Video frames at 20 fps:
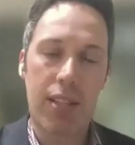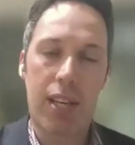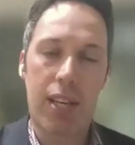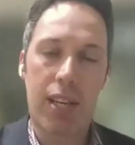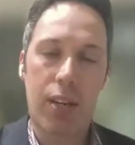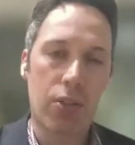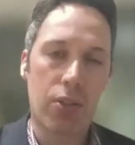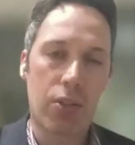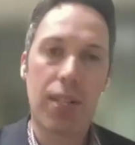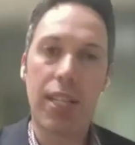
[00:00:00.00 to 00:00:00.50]
And
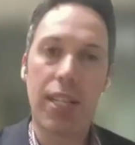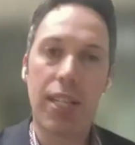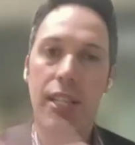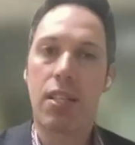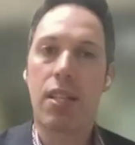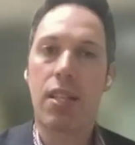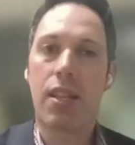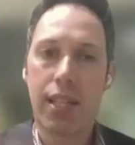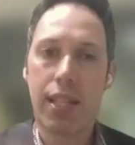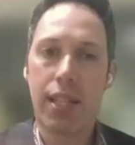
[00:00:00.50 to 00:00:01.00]
that also
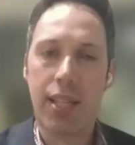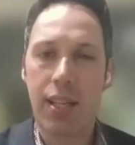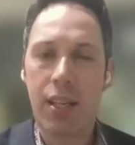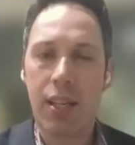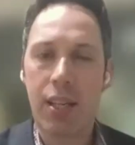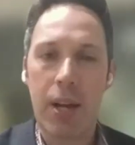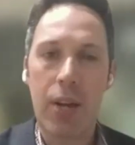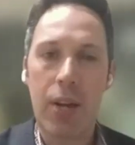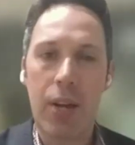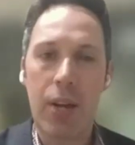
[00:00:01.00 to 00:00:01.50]
leads to thinking
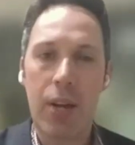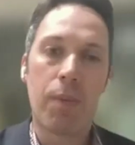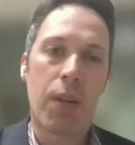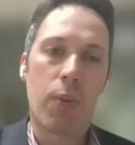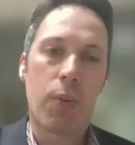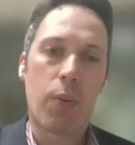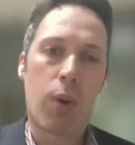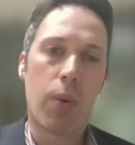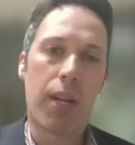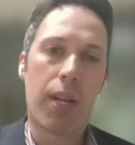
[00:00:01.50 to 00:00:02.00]
about
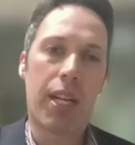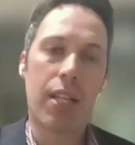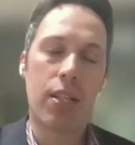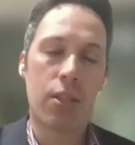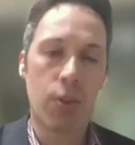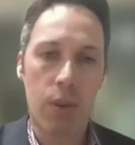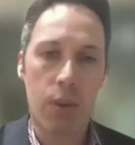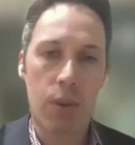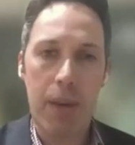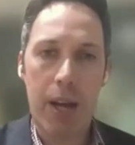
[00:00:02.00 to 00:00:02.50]
what we
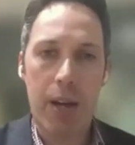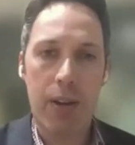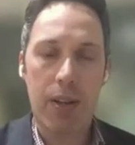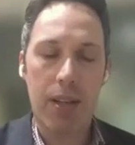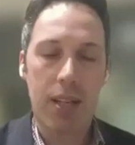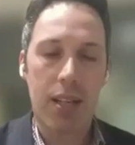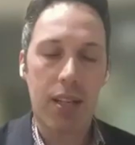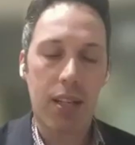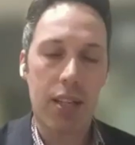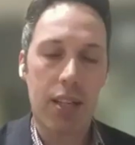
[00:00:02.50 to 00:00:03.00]
can do about
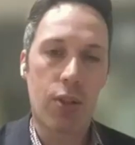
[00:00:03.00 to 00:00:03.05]
it in,